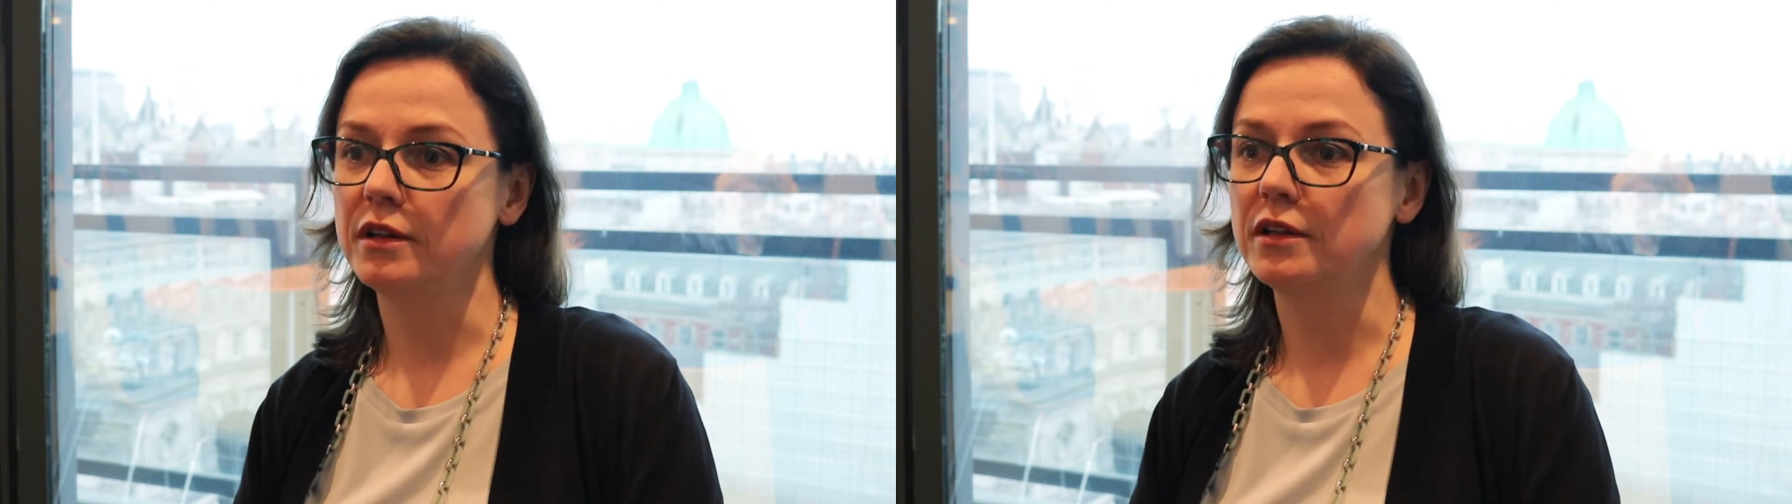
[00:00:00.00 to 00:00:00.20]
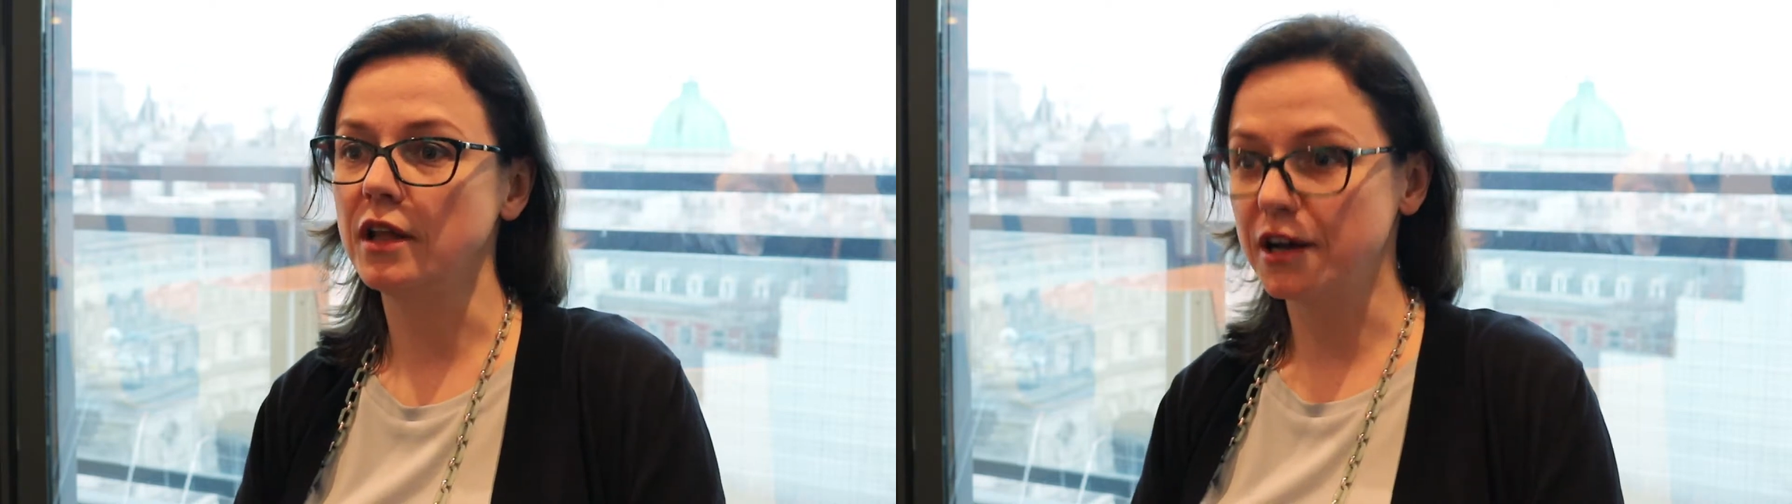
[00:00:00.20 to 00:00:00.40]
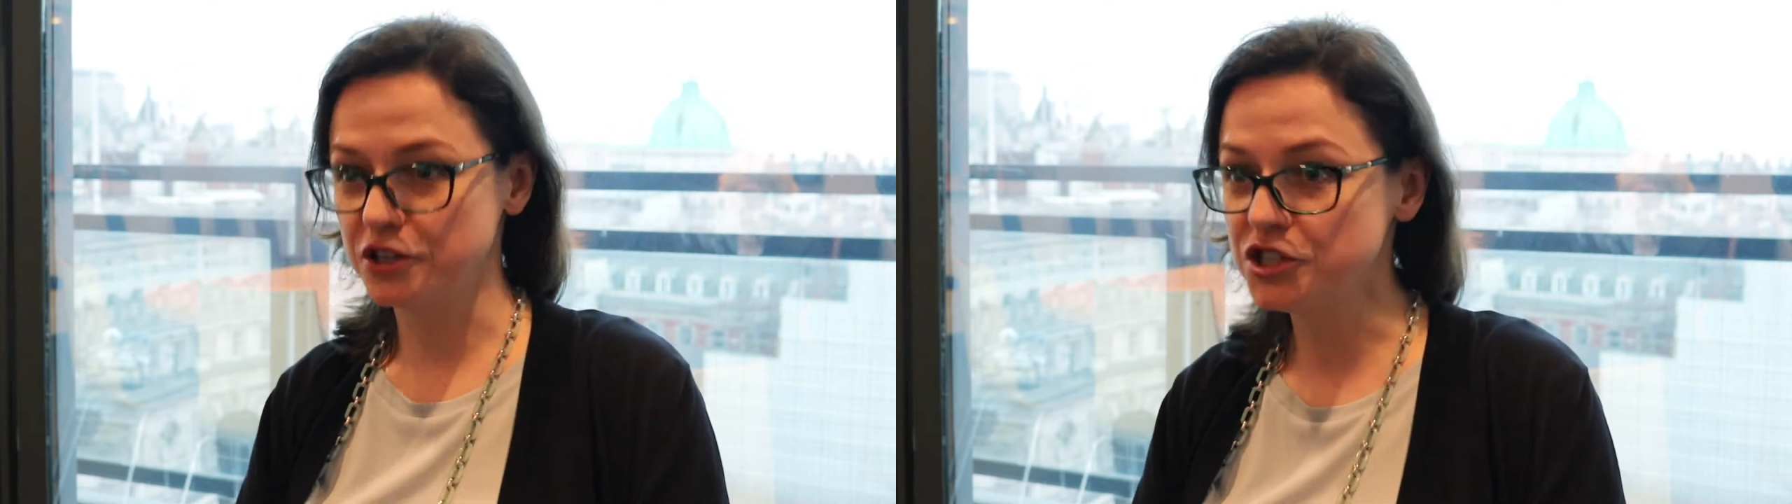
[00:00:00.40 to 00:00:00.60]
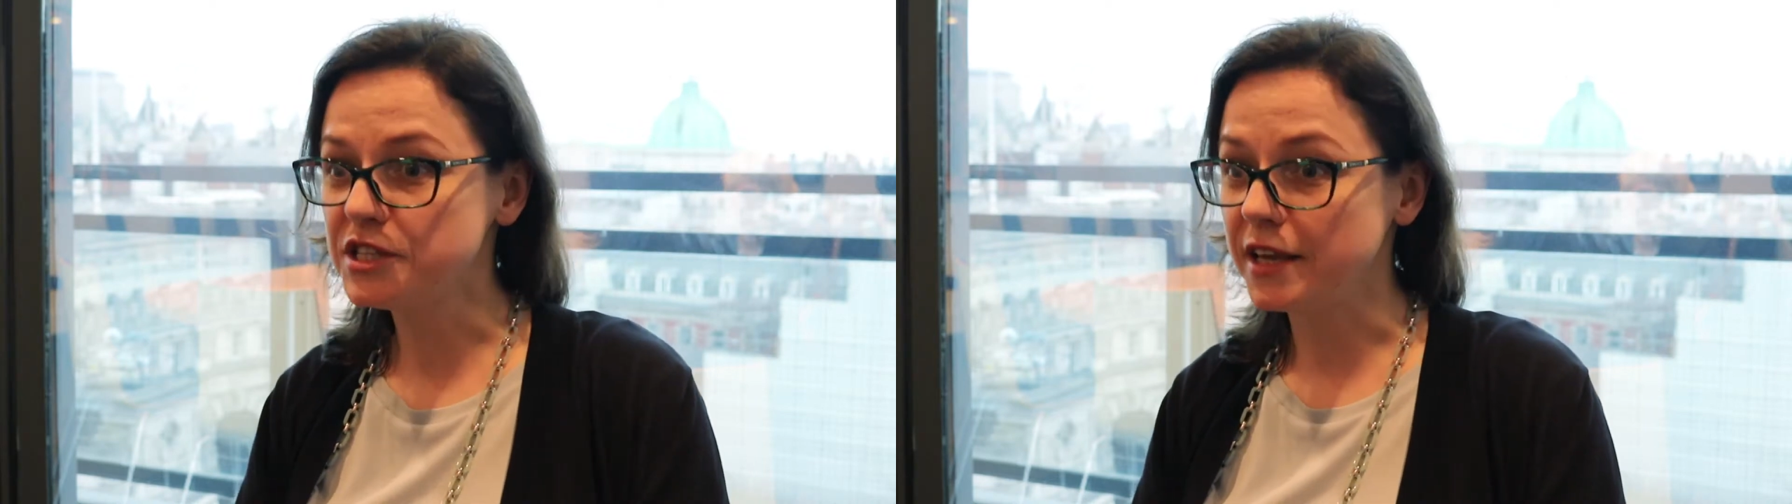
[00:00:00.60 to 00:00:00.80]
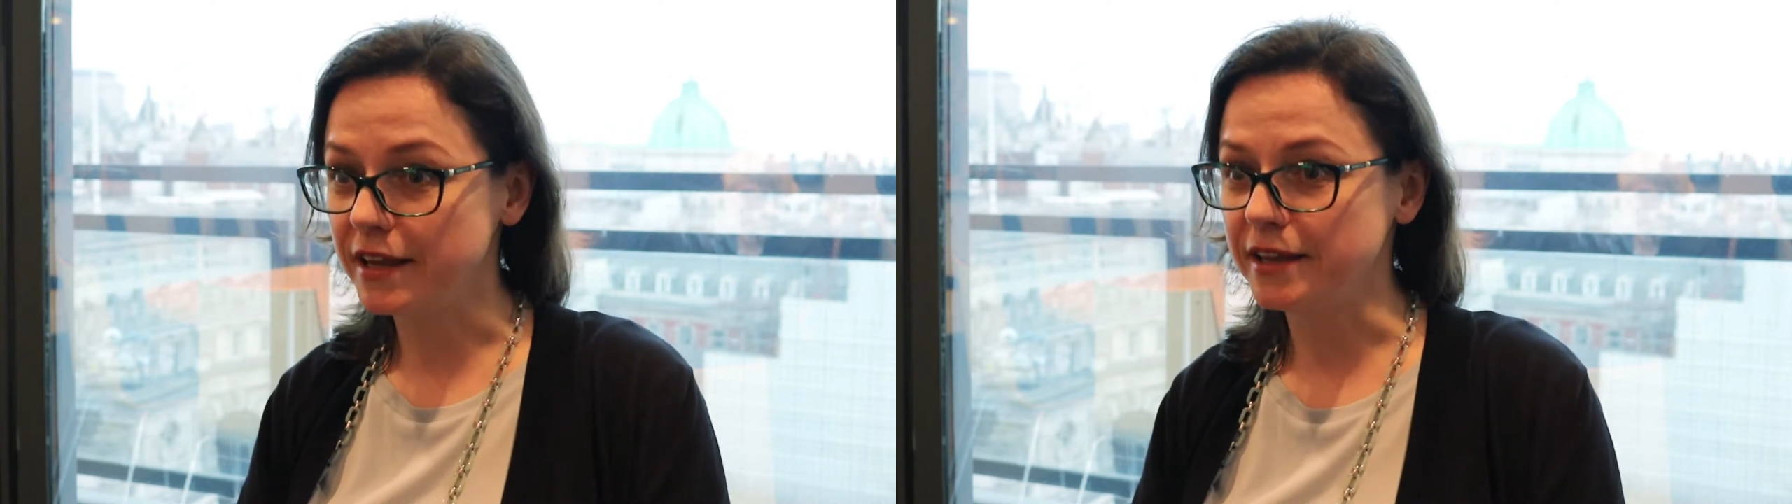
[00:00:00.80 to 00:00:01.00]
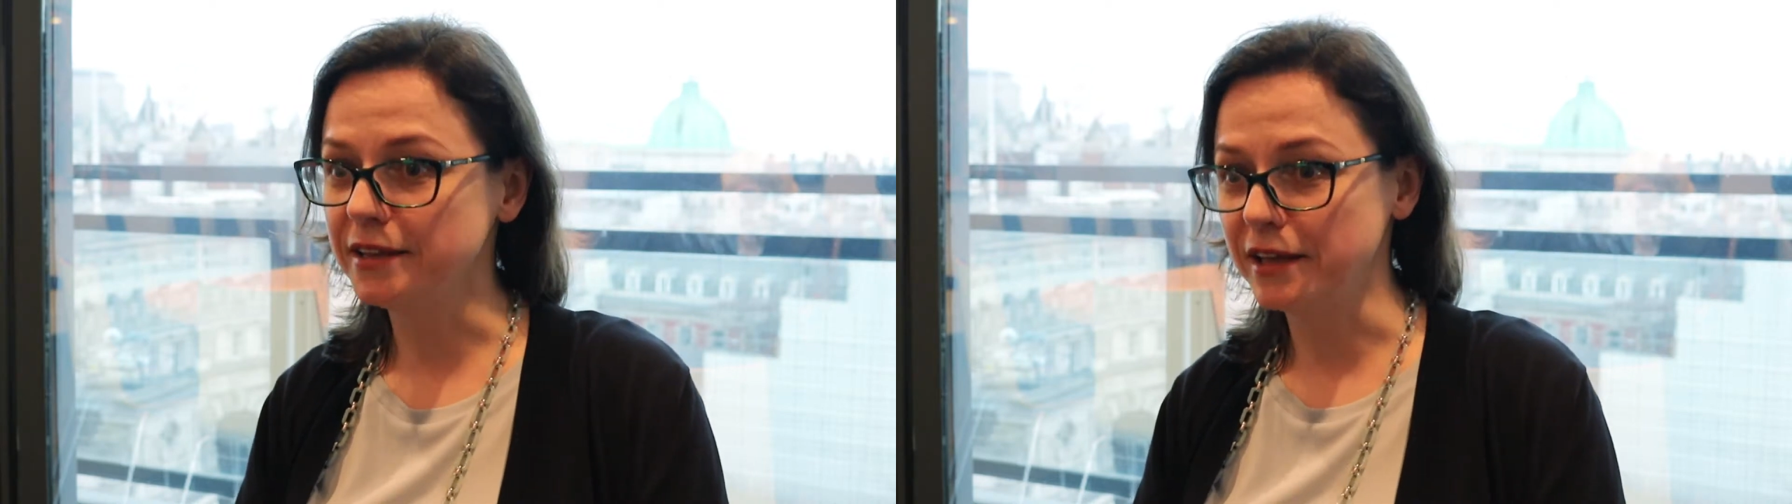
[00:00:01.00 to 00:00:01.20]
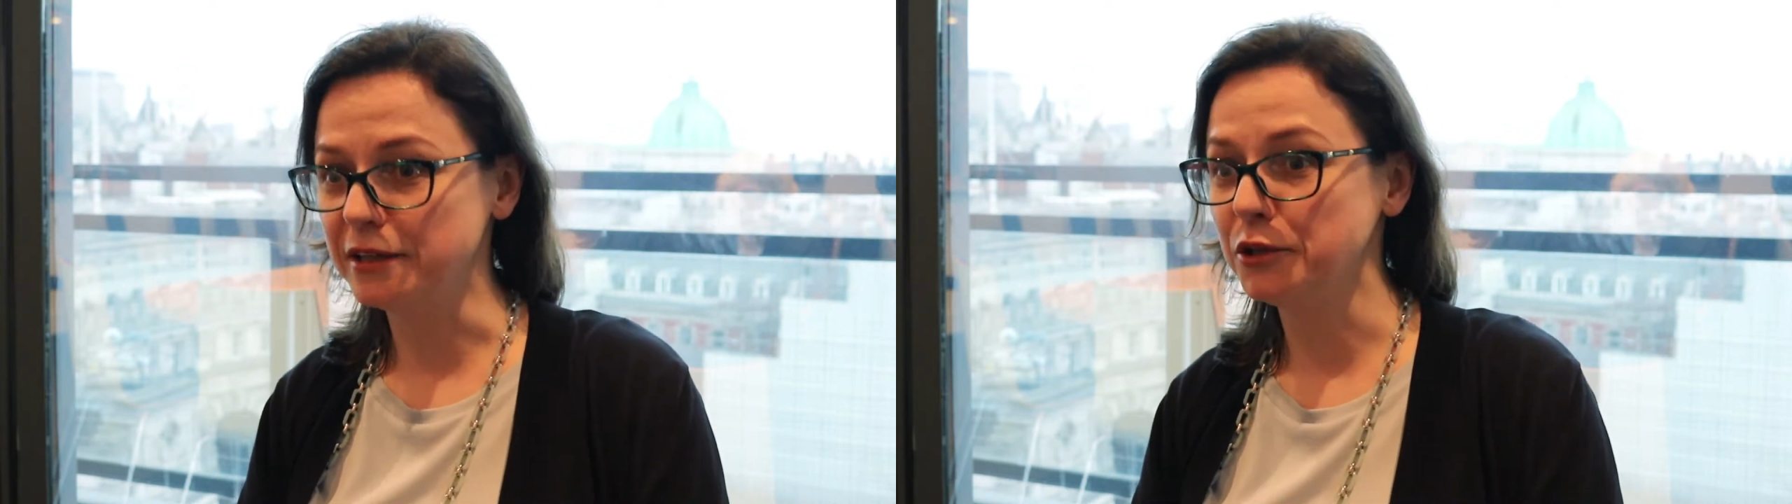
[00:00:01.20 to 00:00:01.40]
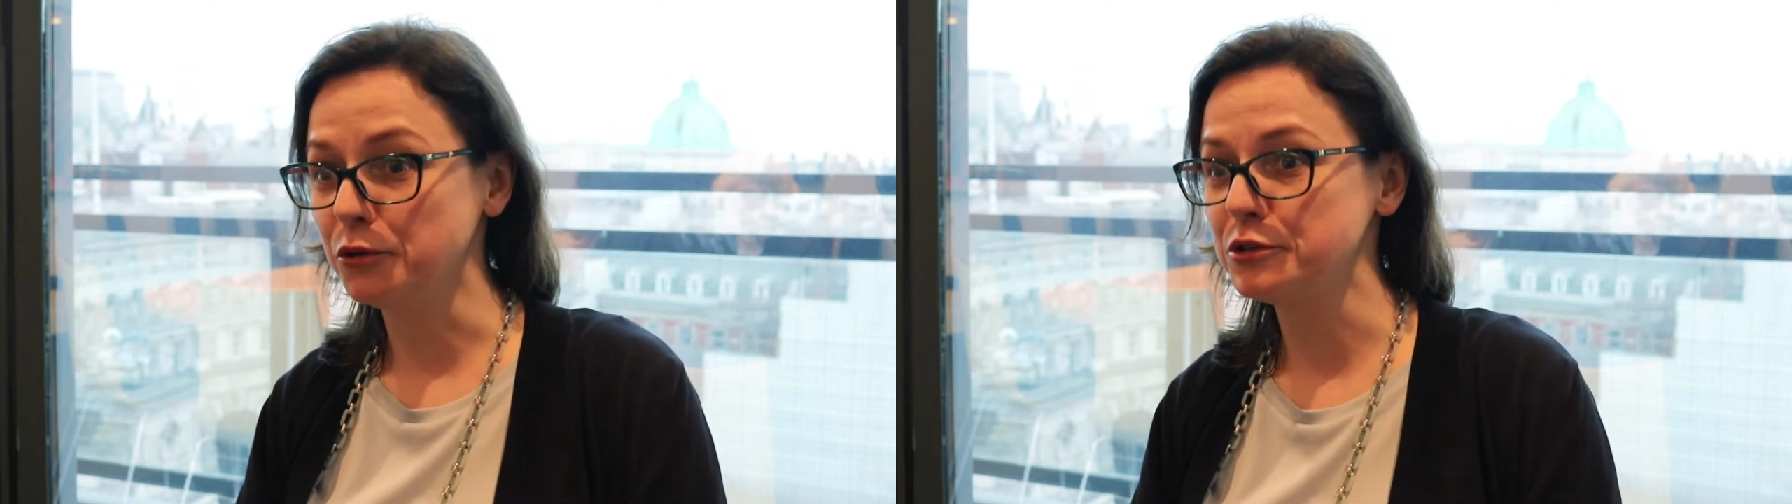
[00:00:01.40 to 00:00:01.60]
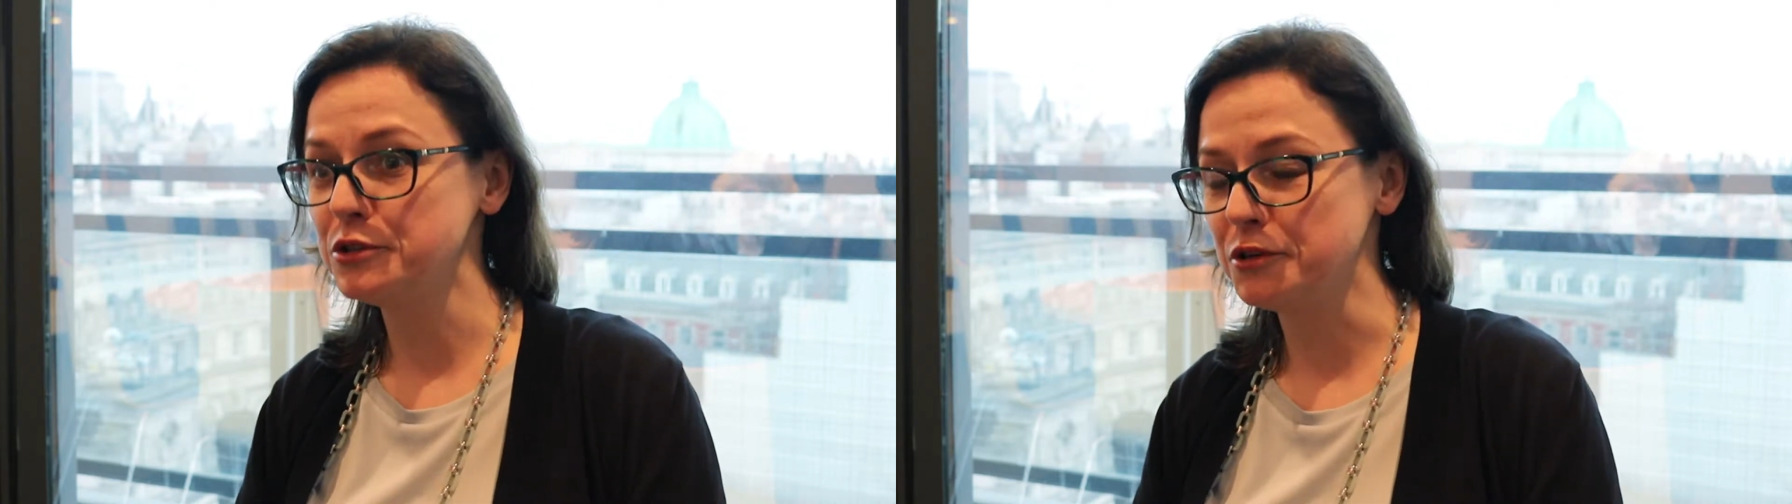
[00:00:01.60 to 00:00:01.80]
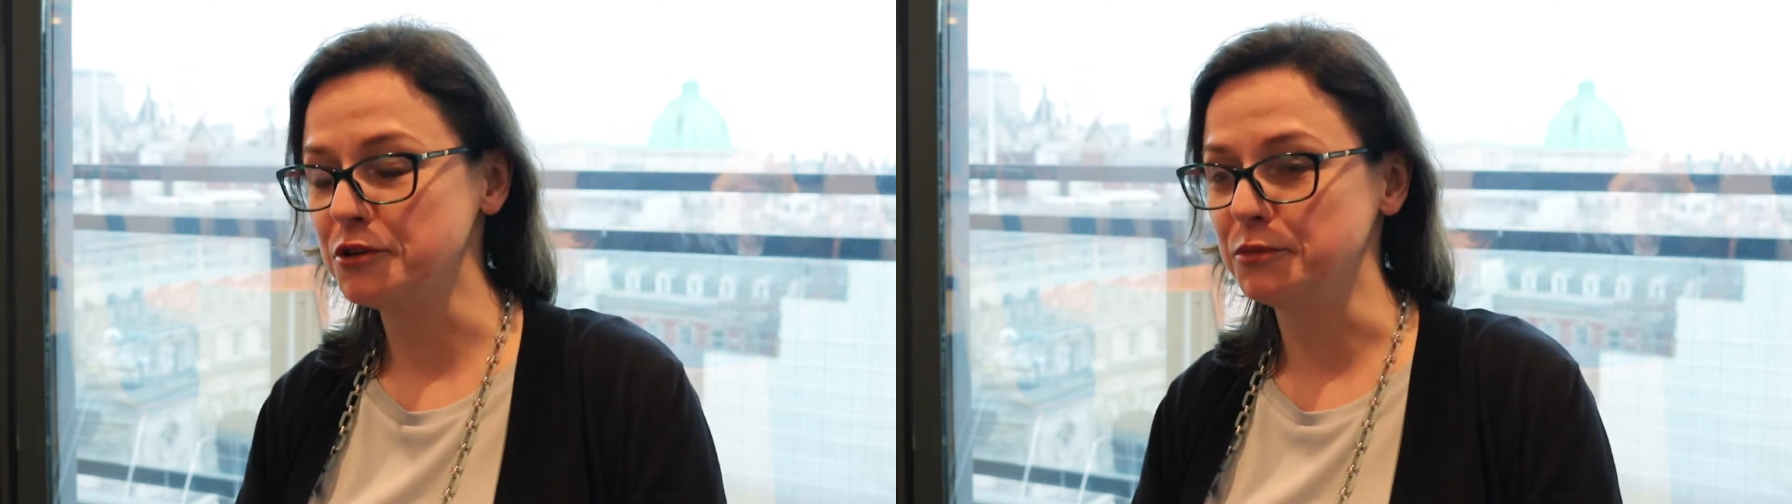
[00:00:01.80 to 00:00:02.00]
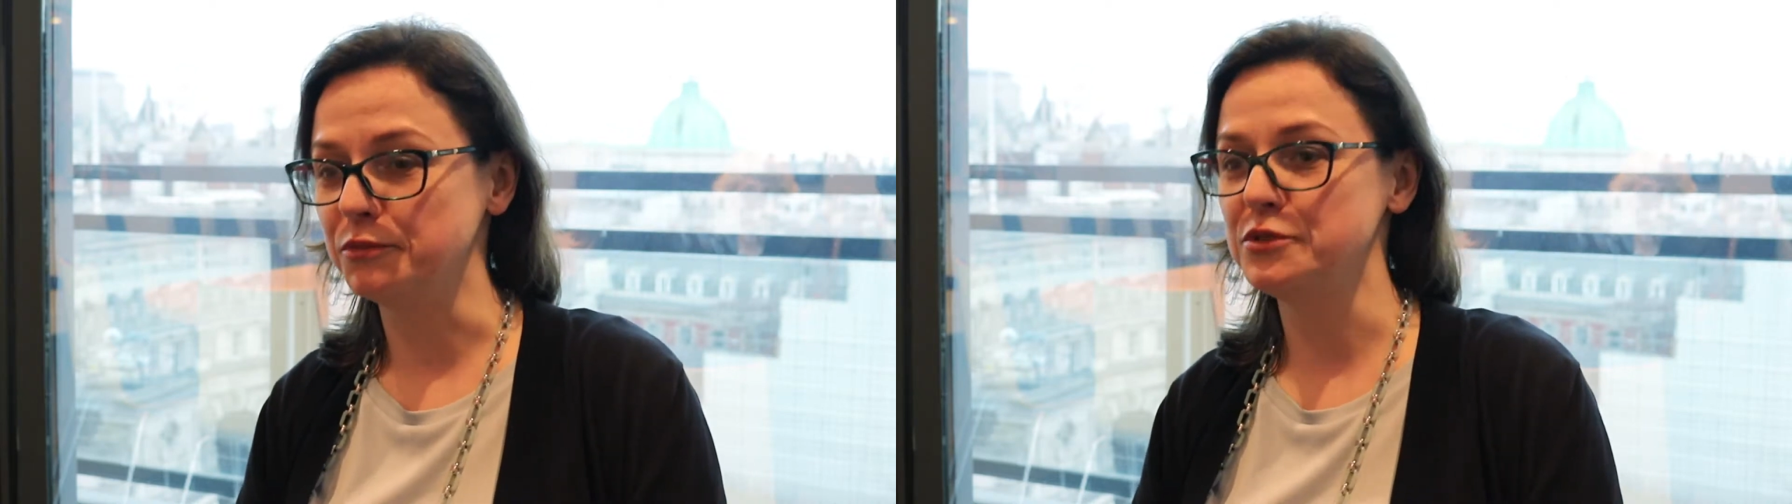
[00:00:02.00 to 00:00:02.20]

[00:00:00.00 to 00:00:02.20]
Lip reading: large scale and long term.